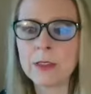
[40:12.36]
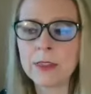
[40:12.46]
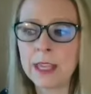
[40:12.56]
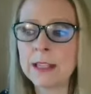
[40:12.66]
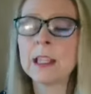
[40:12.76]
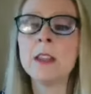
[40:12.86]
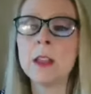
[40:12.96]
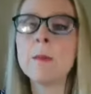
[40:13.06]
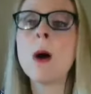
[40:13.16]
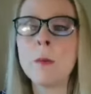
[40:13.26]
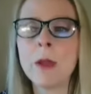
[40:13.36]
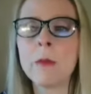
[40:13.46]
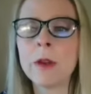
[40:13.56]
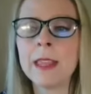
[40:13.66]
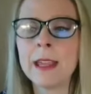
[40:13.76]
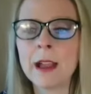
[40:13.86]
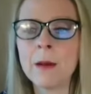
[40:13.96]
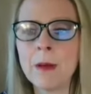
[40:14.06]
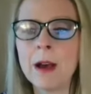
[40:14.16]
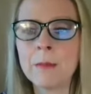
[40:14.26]
things in the moment when they
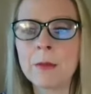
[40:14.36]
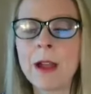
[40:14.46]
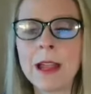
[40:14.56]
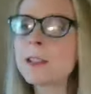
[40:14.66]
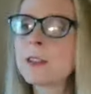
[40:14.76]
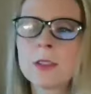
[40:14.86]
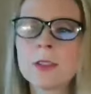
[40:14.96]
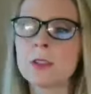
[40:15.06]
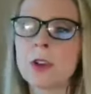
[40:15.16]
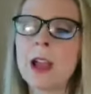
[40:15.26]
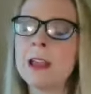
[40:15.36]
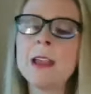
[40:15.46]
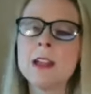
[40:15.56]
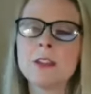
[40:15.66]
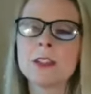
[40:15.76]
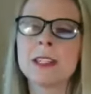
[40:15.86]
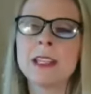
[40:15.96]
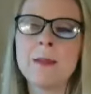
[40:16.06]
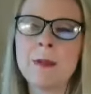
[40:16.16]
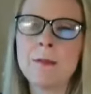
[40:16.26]
come up, right? It's just to
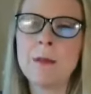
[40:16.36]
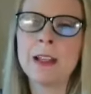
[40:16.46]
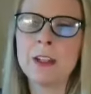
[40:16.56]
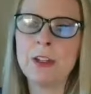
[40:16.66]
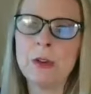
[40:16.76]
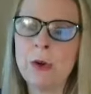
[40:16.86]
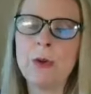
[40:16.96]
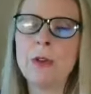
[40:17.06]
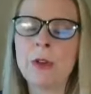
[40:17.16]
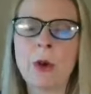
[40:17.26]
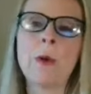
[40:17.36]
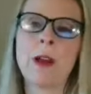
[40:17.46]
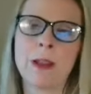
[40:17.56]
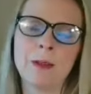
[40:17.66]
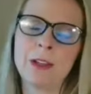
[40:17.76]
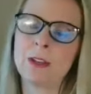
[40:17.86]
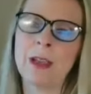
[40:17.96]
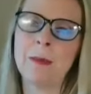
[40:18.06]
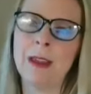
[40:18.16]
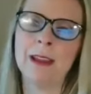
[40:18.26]
keep in mind that you don't want to be
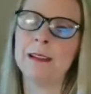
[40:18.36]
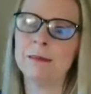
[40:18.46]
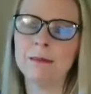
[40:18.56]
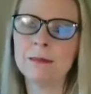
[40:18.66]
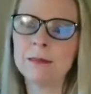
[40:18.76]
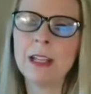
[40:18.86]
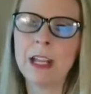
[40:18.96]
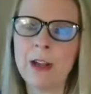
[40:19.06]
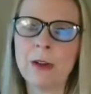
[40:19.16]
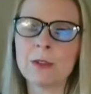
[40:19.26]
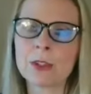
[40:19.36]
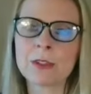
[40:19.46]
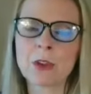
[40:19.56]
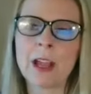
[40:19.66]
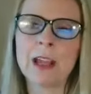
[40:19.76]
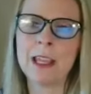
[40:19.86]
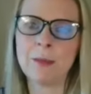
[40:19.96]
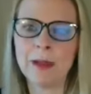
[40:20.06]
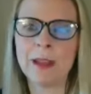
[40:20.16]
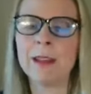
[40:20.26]
shaming, and, just try and
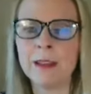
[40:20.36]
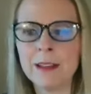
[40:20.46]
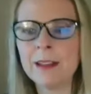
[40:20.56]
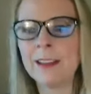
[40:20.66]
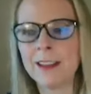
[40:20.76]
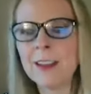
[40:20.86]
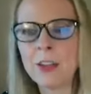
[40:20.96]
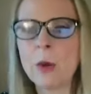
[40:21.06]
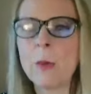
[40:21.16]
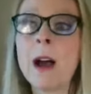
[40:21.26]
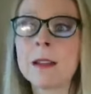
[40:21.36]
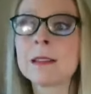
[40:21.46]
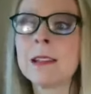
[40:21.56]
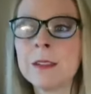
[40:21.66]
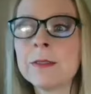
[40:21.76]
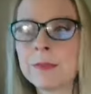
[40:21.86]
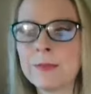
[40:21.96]
keep it, positive.